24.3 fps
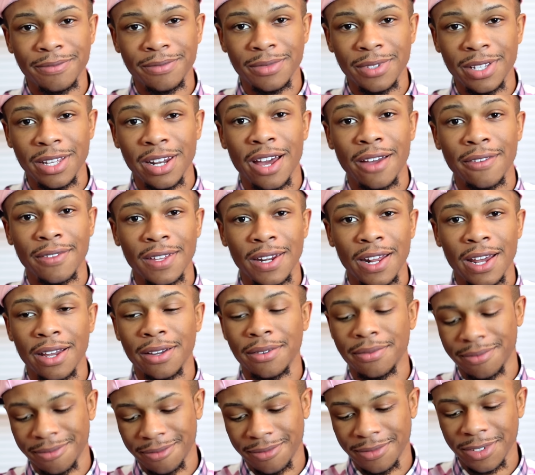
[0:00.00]
Then after that,
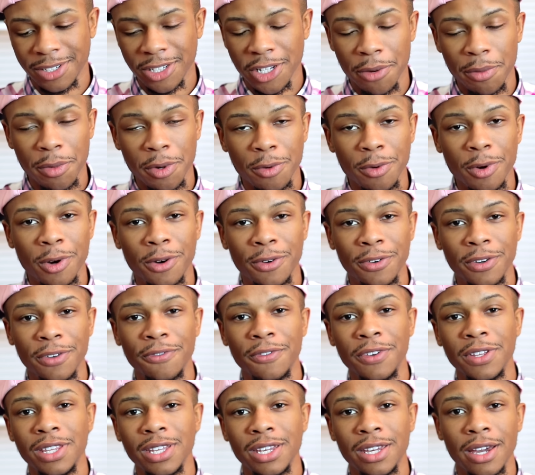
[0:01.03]
it's gonna be road to
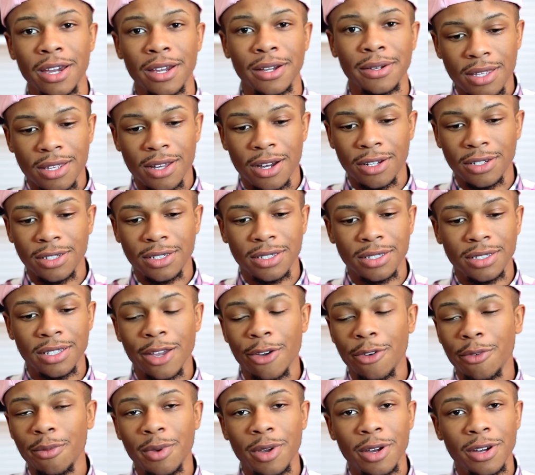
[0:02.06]
fifty K. Y'all just
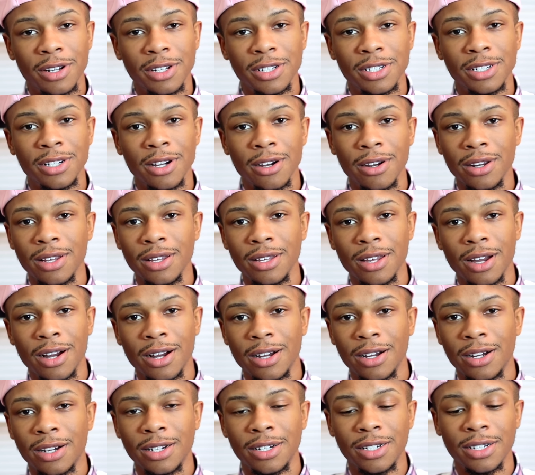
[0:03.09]
stick with me on this journey.
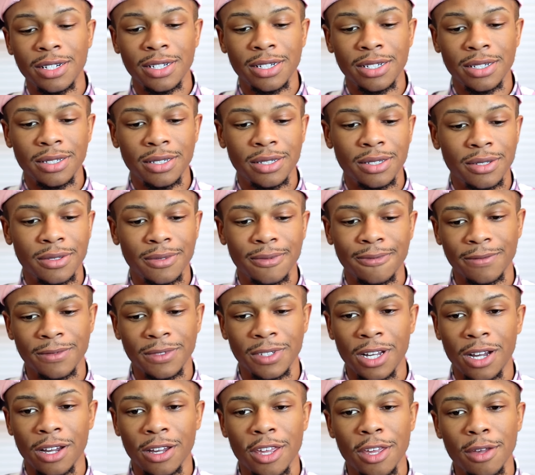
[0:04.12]
Y'all uh,
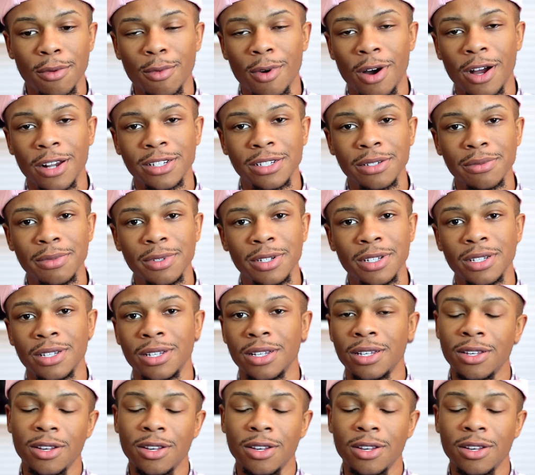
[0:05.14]
y'all keep watching me.